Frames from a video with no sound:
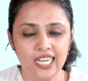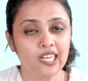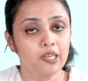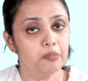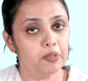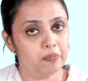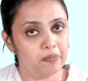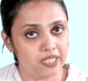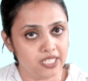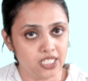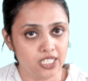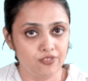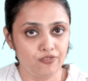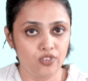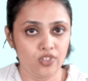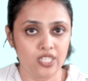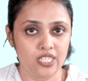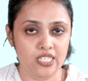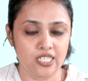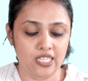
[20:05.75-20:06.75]
It will be better if
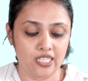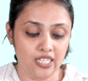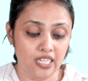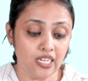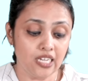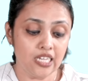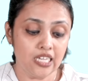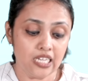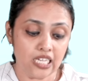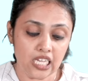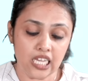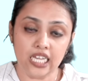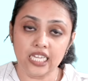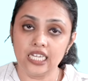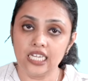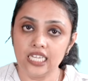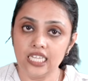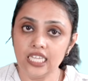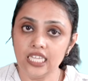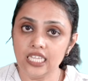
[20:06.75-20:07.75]
you can say that
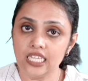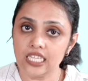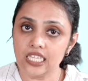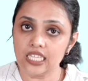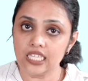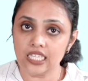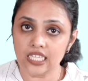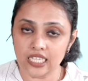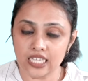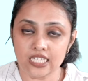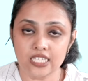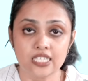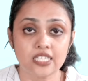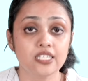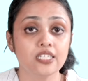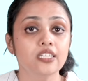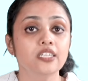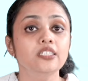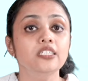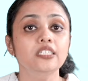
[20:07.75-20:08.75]
kindly
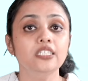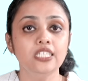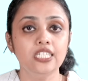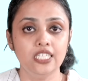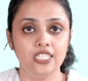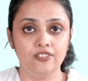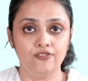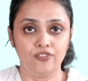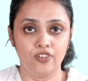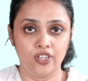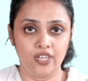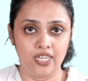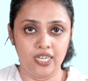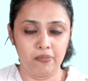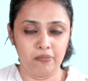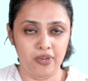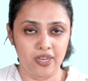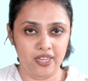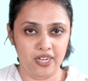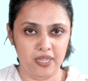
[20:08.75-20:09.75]
consider the need for an
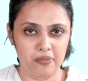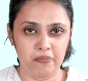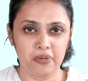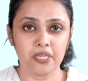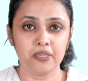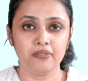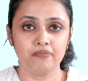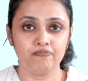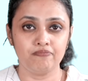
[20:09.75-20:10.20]
MRI. By